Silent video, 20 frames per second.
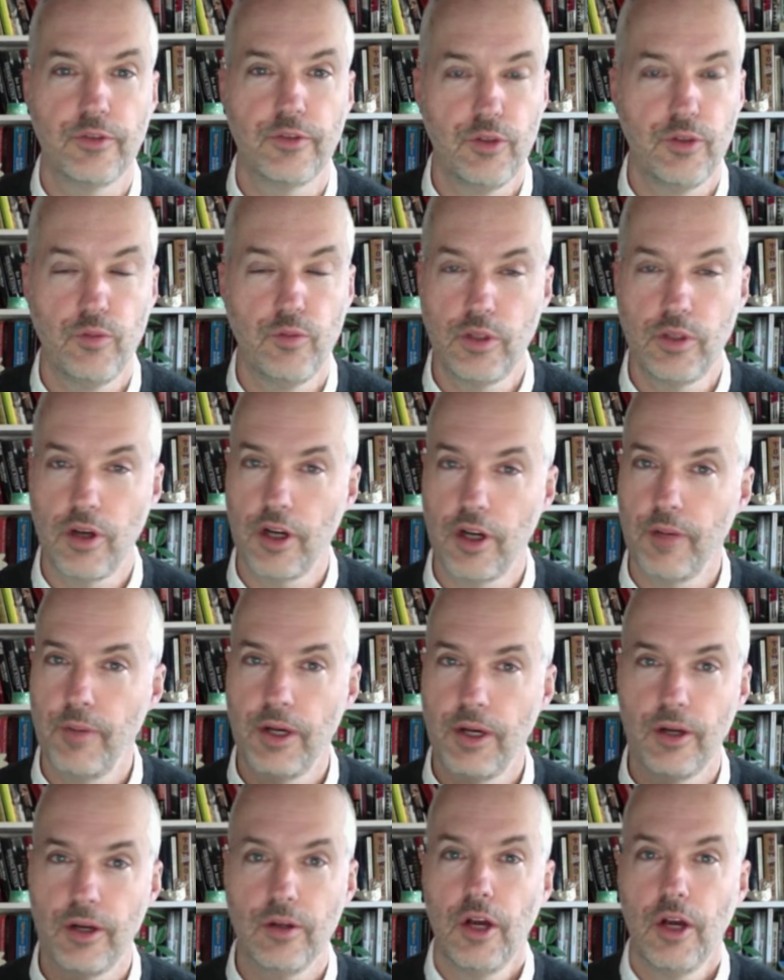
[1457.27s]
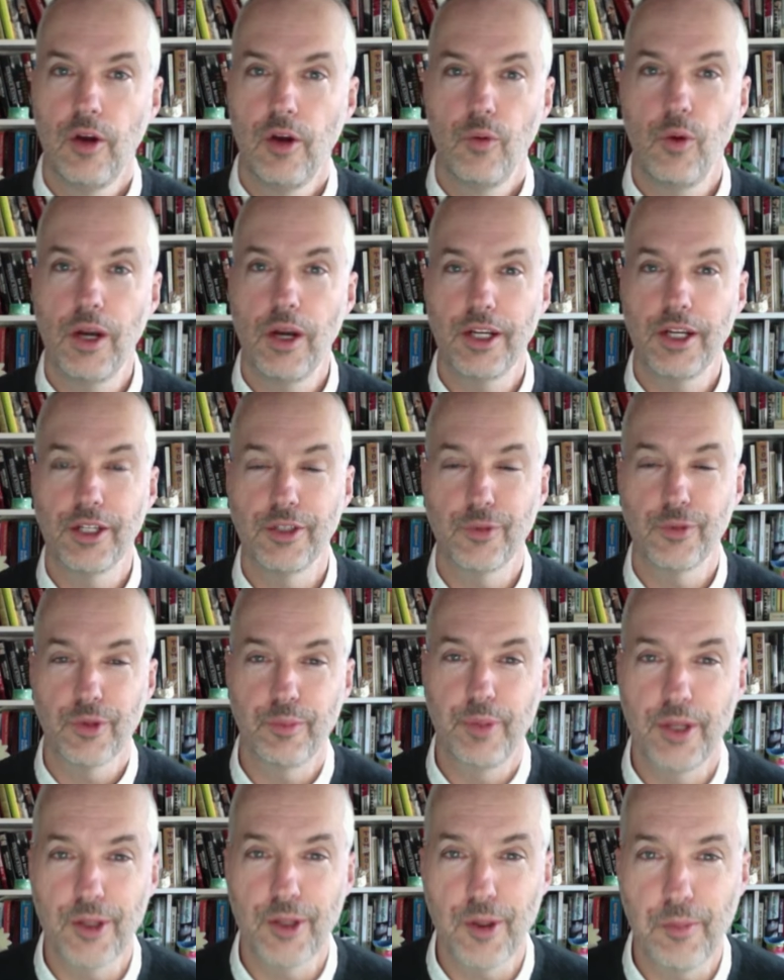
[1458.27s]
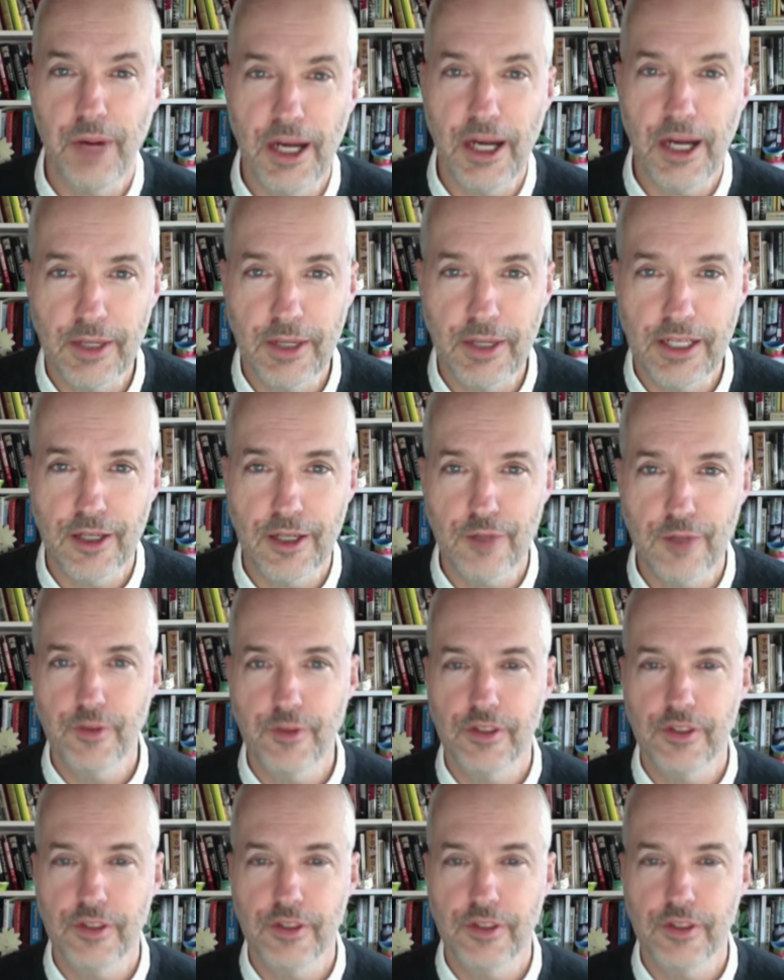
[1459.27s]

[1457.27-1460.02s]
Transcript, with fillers: if you talk about wanting to repeal Obamacare